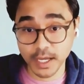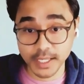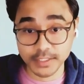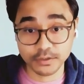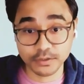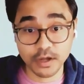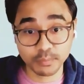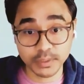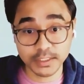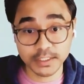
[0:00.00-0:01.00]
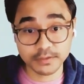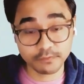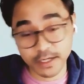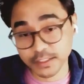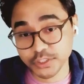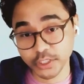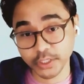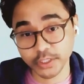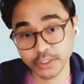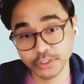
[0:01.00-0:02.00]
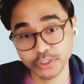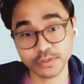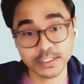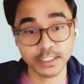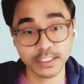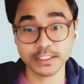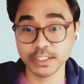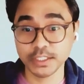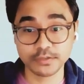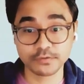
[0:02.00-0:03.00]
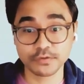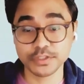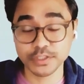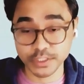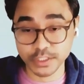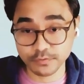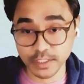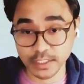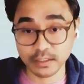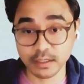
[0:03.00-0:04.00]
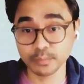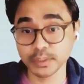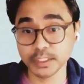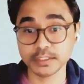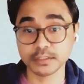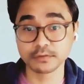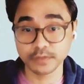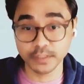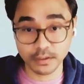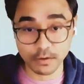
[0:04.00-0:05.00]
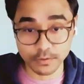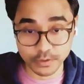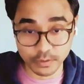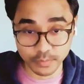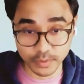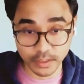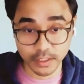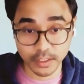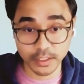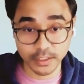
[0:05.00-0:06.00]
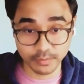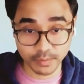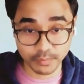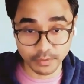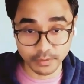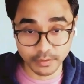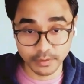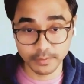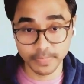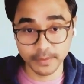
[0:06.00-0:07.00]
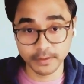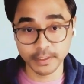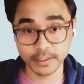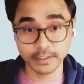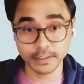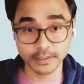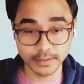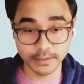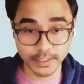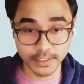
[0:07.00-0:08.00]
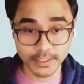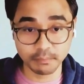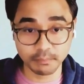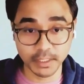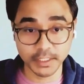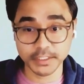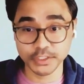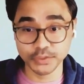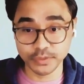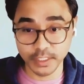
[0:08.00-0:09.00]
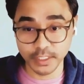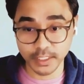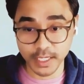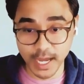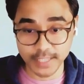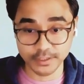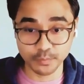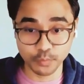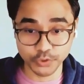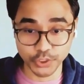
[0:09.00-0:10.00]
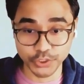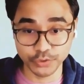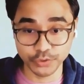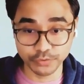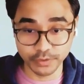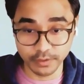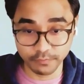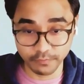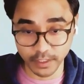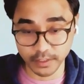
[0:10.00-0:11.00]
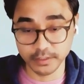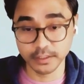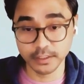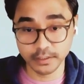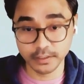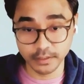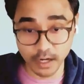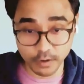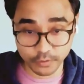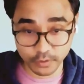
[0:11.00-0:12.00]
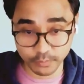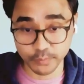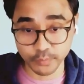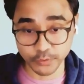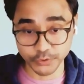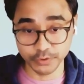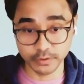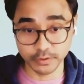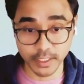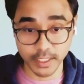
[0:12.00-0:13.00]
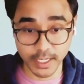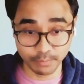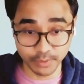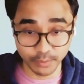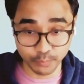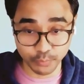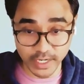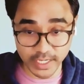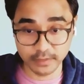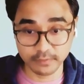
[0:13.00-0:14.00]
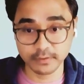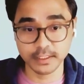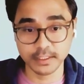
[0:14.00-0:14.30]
As you complete this final check, you're setting the stage for successful and complication-free colonoscopy. Remember, each medication you take has the potential to affect the outcome of your procedure, and being proactive